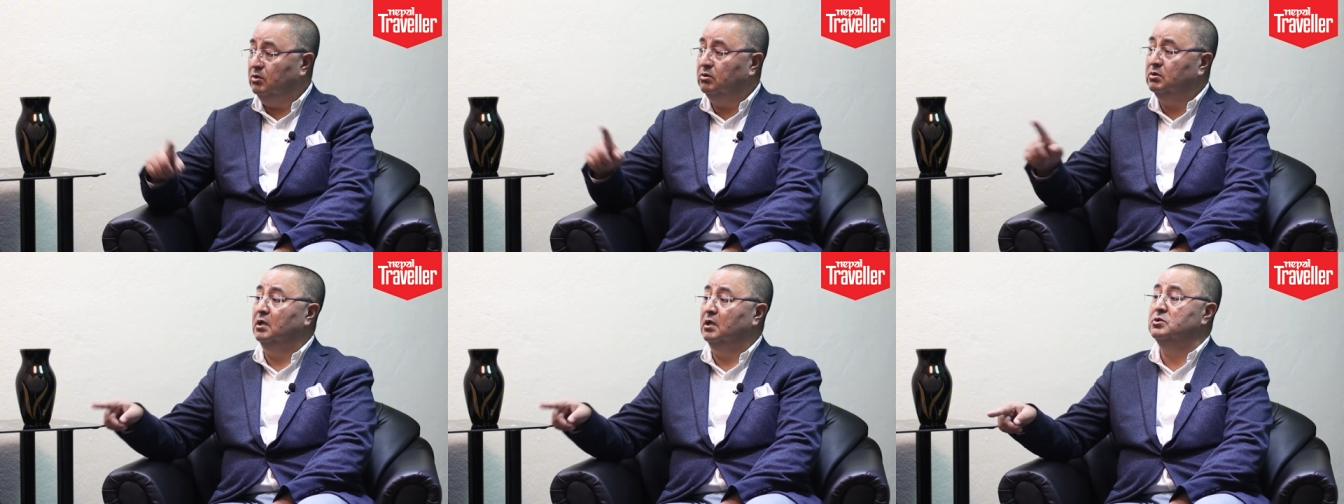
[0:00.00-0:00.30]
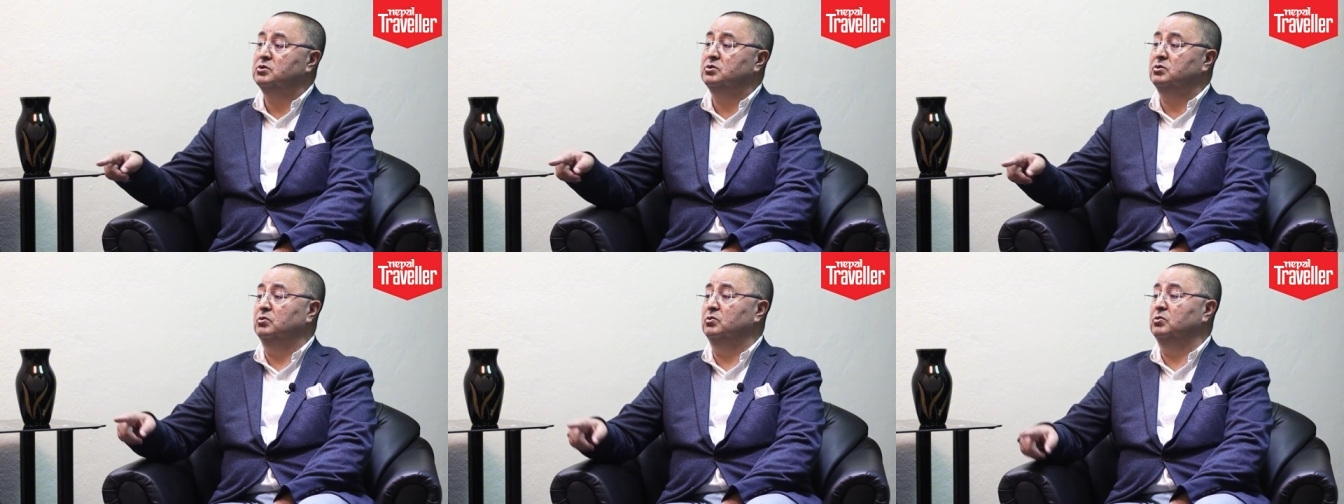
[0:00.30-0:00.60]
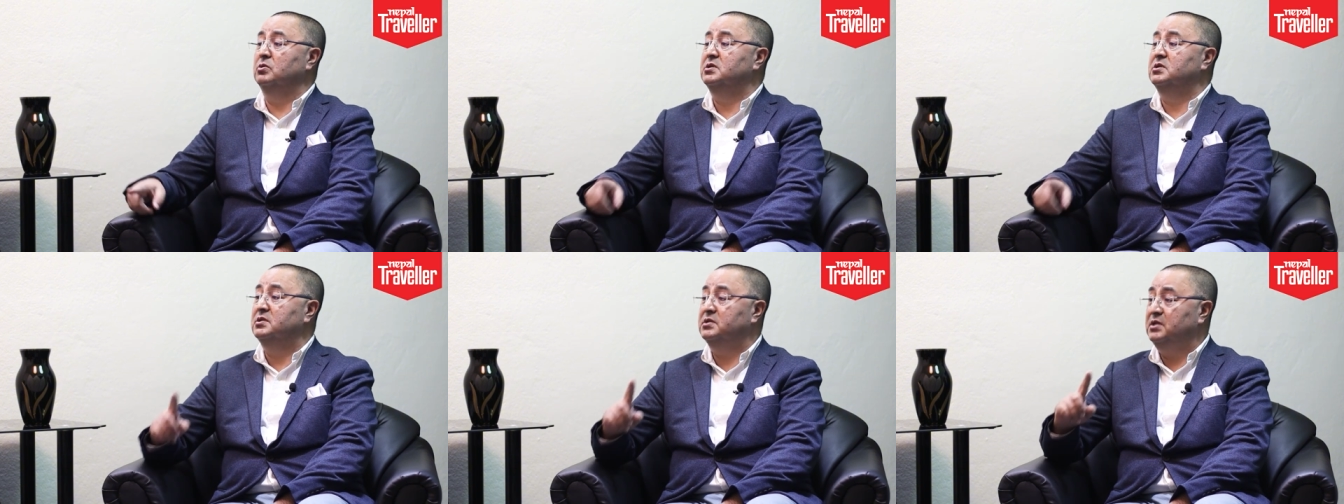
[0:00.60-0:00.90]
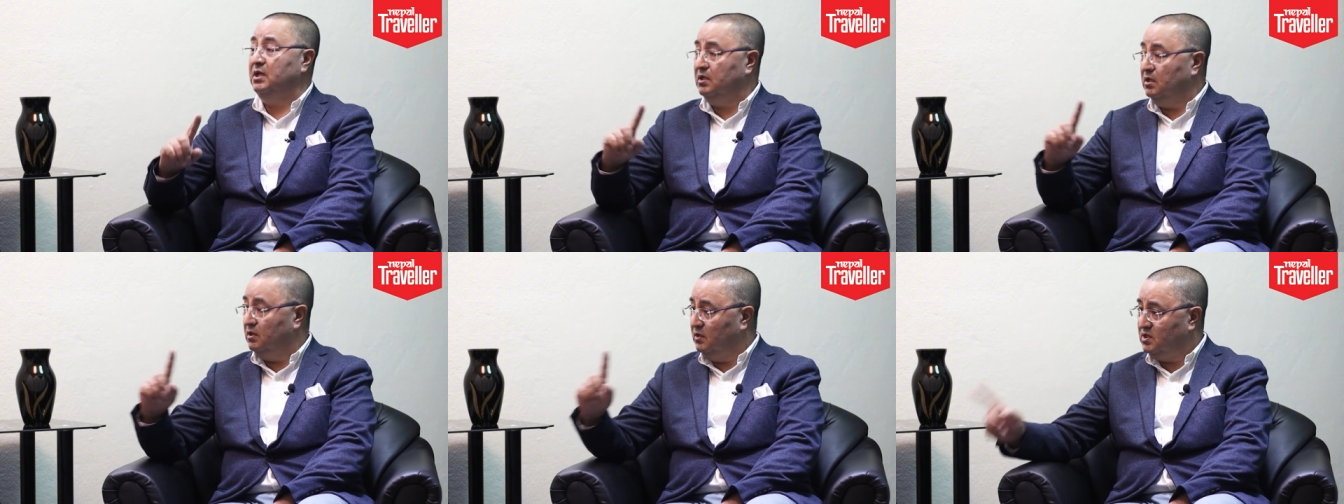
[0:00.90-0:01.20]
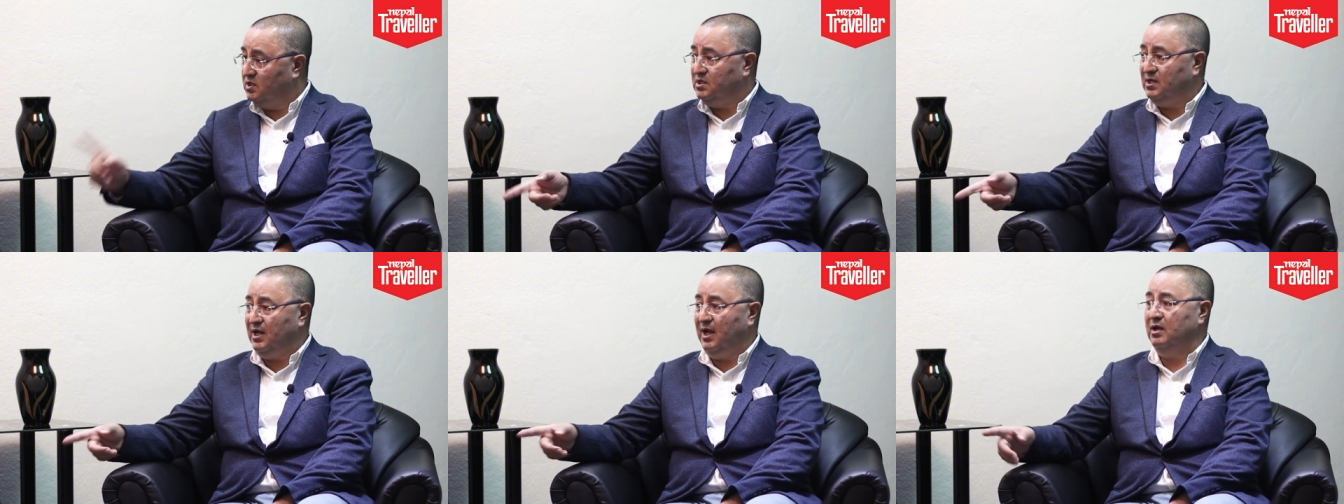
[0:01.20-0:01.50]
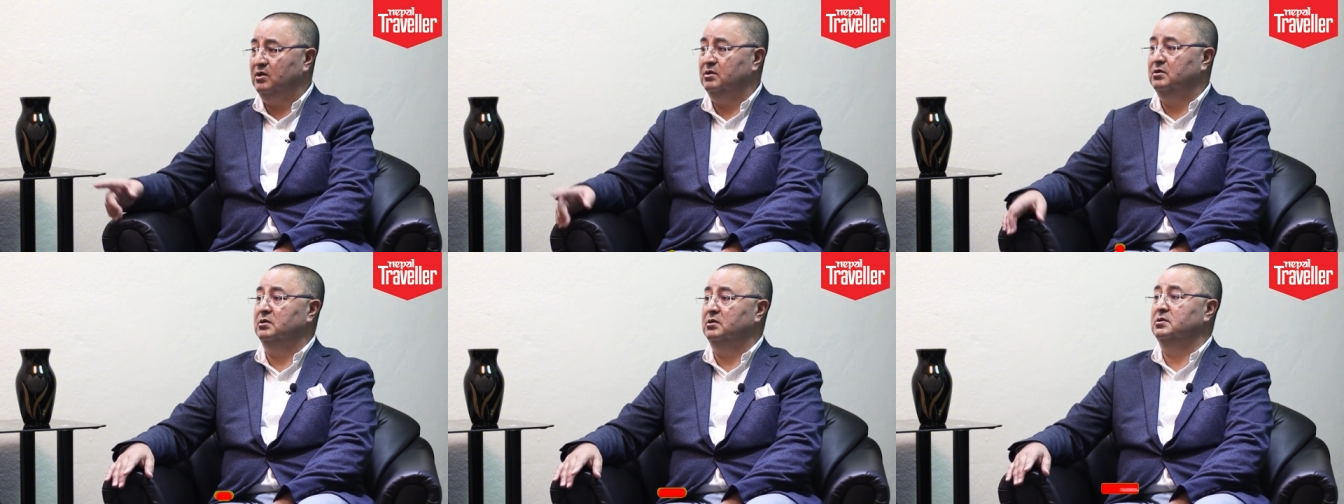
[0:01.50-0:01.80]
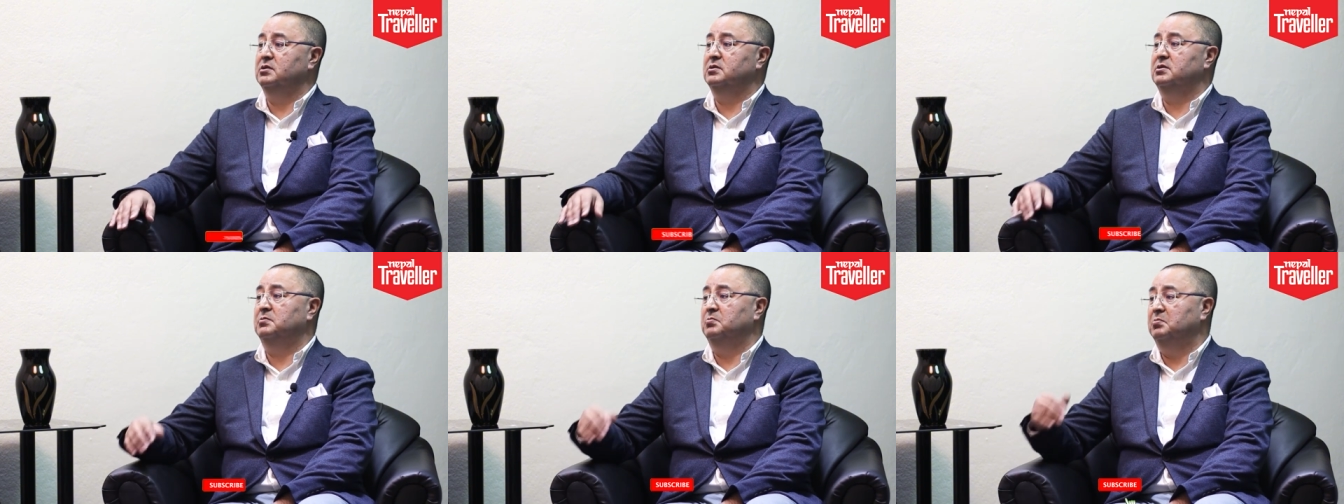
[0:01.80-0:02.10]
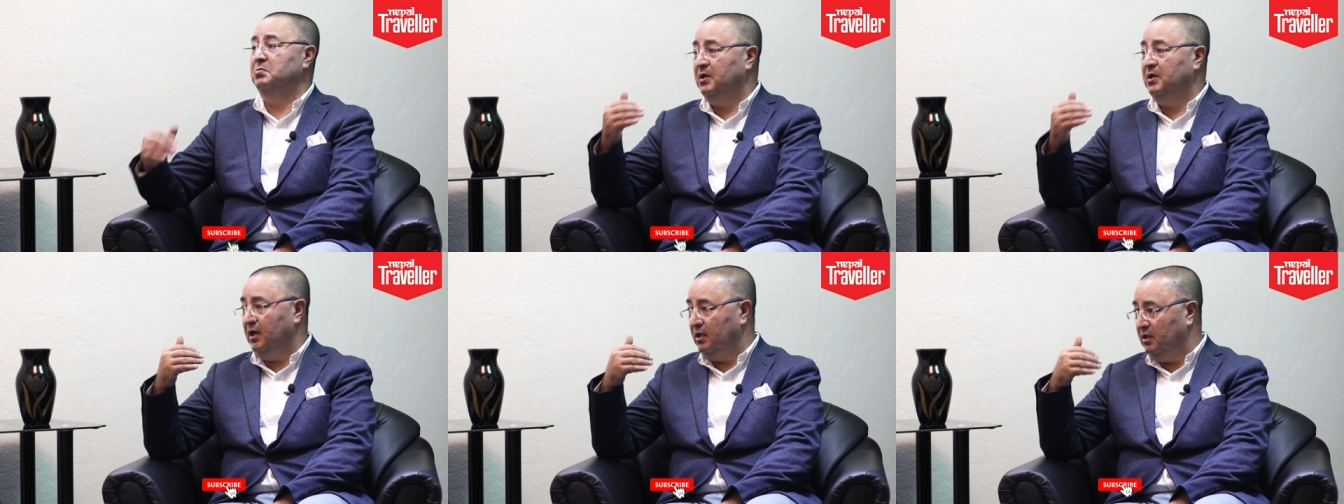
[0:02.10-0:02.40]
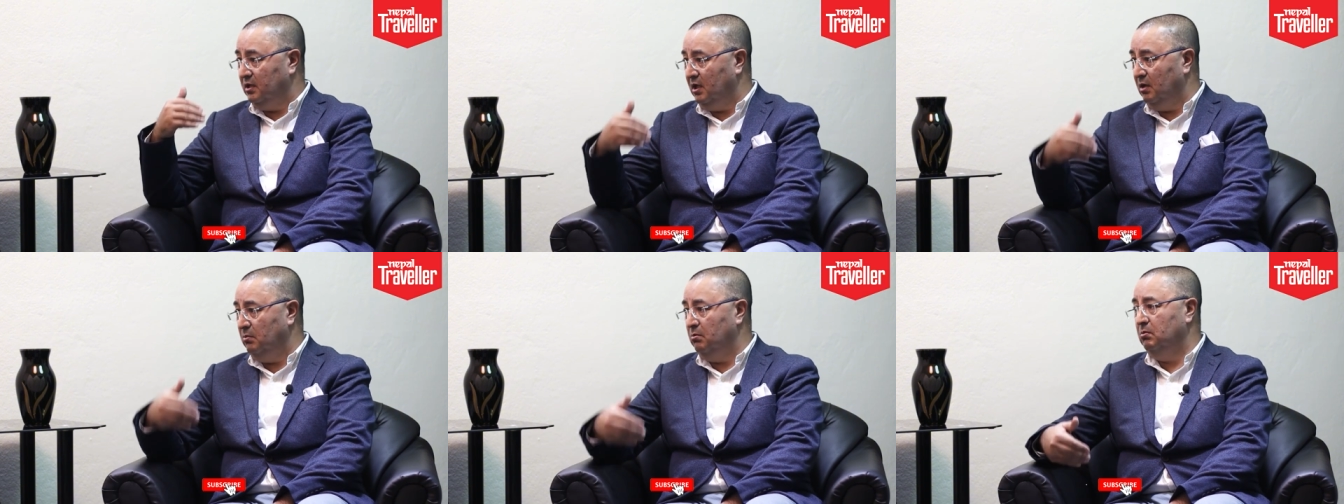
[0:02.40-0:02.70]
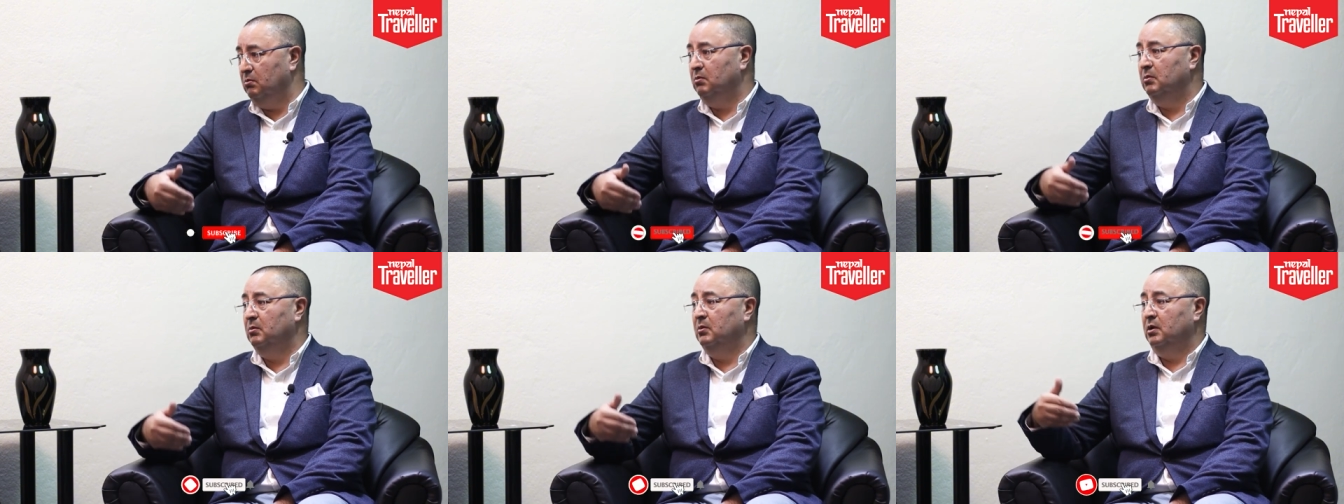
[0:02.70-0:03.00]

the hotel schools, checking the standards, let them